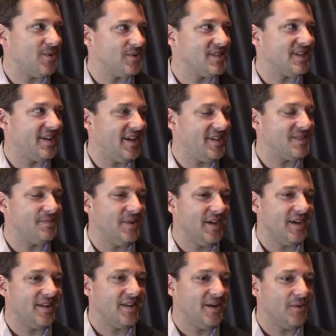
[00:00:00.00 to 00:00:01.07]
That was the case,
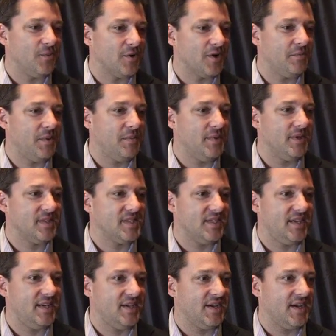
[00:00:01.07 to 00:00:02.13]
but we're going to be
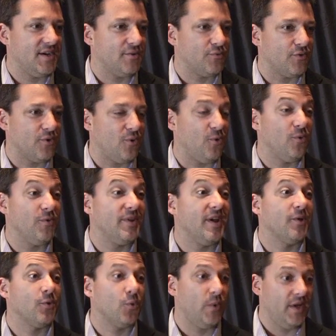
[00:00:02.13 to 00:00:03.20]
busy for a whole
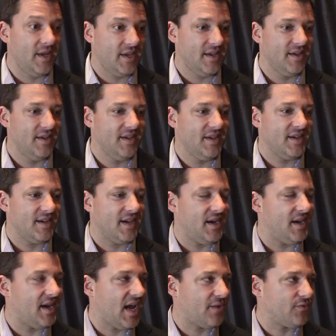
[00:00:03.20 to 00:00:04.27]
another week
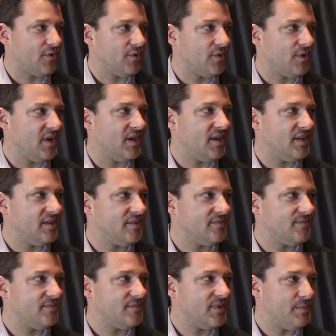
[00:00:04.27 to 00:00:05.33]
after
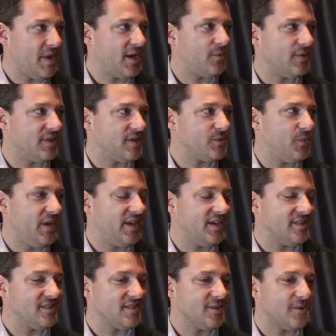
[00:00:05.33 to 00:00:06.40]
the banquet this
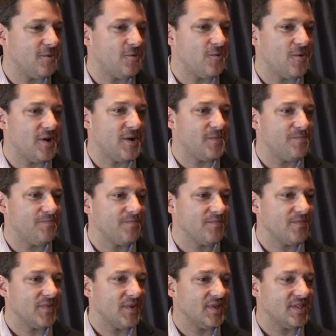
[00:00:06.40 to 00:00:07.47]
weekend. So
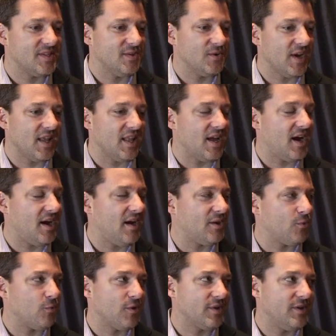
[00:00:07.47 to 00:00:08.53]
still got a lot
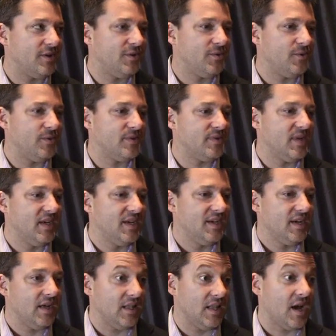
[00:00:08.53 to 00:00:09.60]
of work to do, and
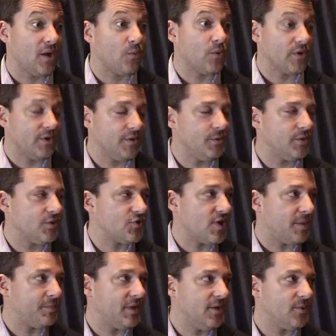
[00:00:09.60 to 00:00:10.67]
a lot of work to do with the
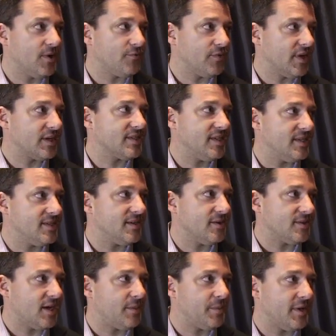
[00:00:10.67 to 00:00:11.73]
shop to get ready for next season
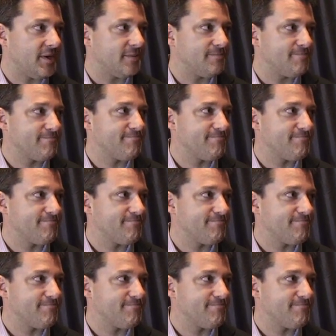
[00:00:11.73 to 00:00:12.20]
on top of it.